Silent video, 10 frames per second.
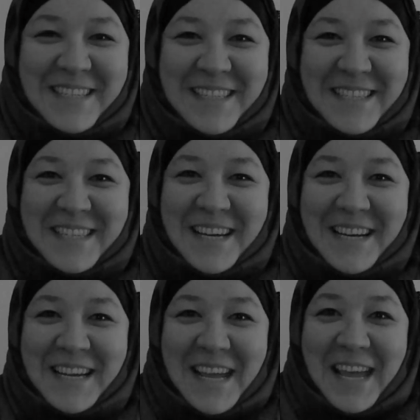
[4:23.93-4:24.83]
just
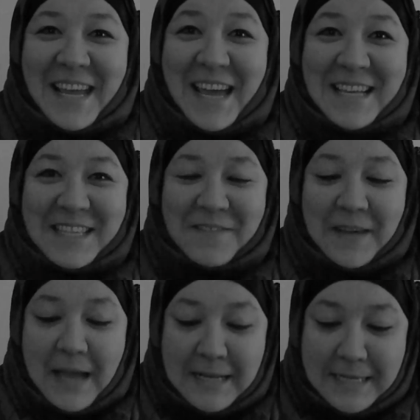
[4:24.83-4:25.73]
in case I
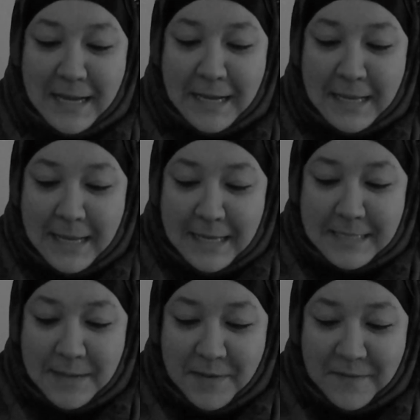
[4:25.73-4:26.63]
forget
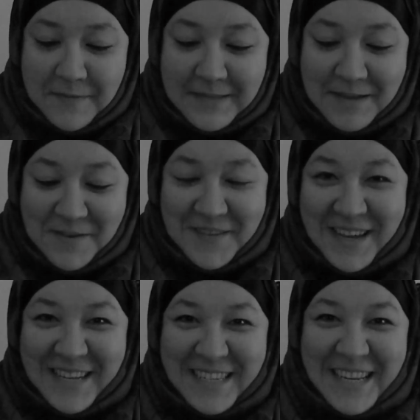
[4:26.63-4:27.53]
some of
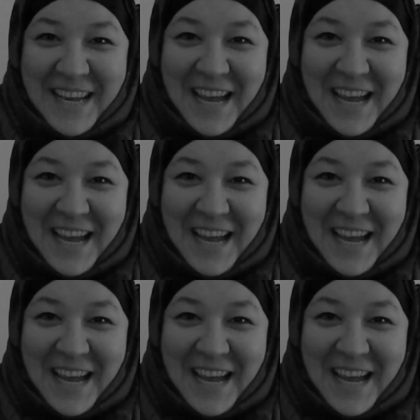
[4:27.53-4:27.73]
it.